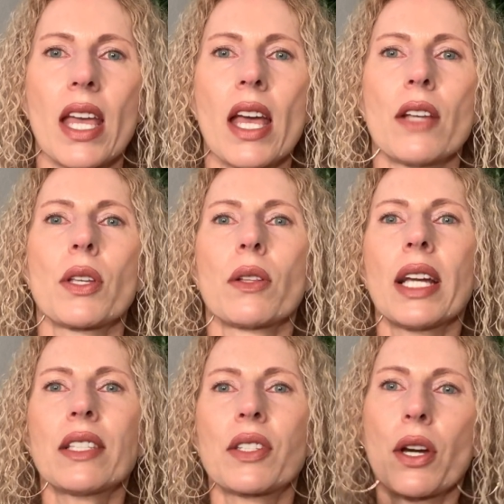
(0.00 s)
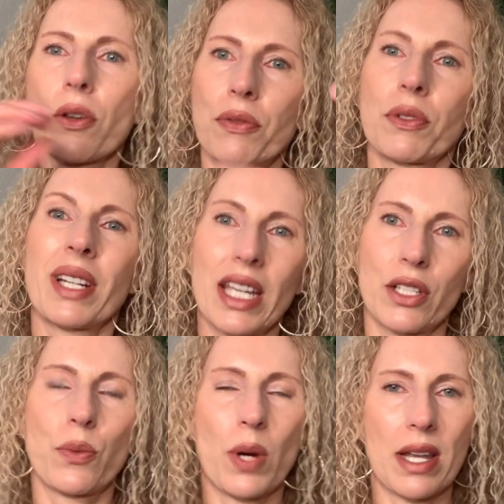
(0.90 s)
So let's go through each
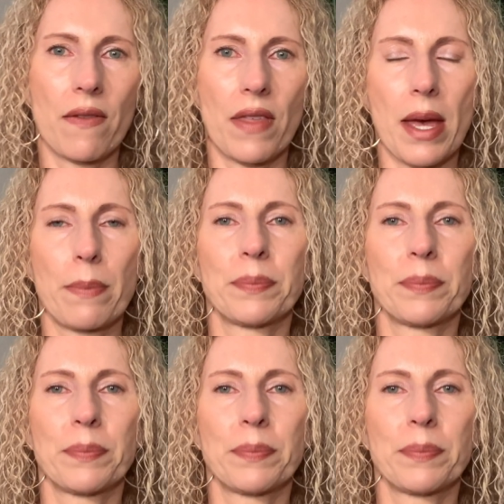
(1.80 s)
one of them.